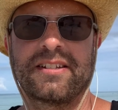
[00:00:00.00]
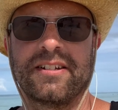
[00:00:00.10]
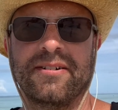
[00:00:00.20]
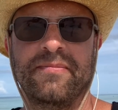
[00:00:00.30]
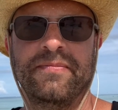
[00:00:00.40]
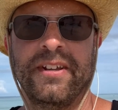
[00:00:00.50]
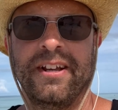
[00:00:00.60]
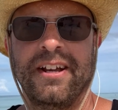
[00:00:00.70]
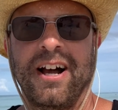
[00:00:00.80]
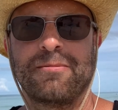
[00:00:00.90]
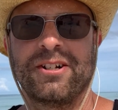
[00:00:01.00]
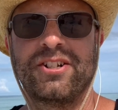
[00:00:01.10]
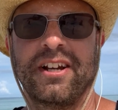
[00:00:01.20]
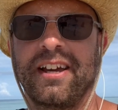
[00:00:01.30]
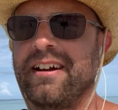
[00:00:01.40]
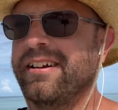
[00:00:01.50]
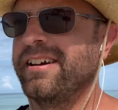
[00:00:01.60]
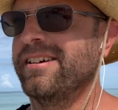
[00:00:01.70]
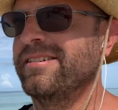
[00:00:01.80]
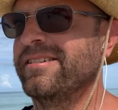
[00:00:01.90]
So I'm going to check out
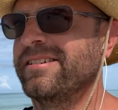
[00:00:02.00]
here.